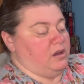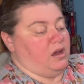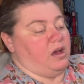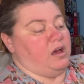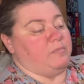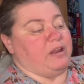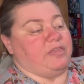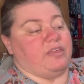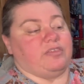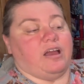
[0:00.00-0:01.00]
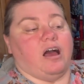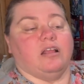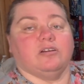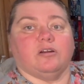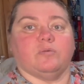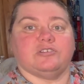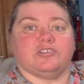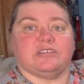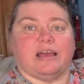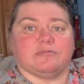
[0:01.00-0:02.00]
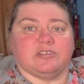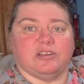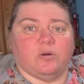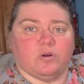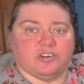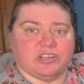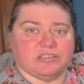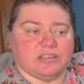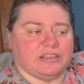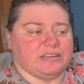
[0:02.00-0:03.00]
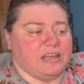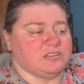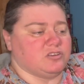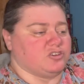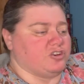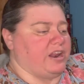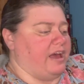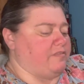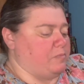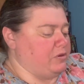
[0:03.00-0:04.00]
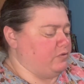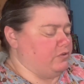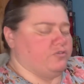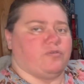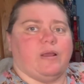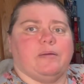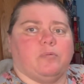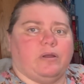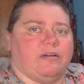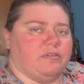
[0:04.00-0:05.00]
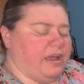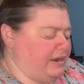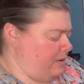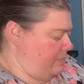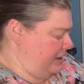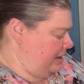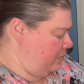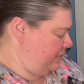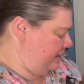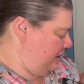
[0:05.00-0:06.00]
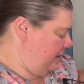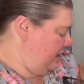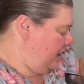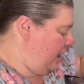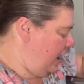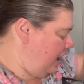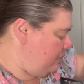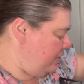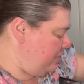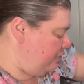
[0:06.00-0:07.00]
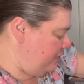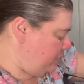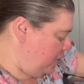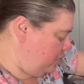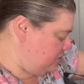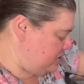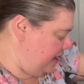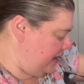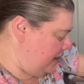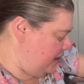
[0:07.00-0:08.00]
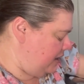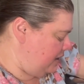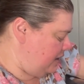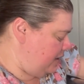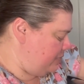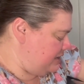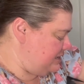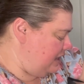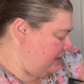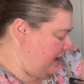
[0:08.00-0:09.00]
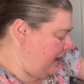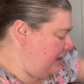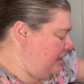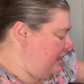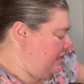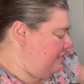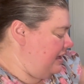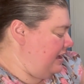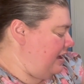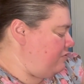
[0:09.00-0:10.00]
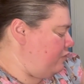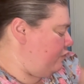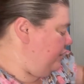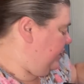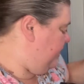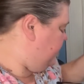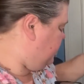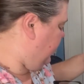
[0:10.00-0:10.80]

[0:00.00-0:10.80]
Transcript: But I thought the color was just absolutely gorgeous, and the Tencel should have a beautiful drape, whatever I end up making with it. And the fun part was at Atelier, they gave you free gifts, so I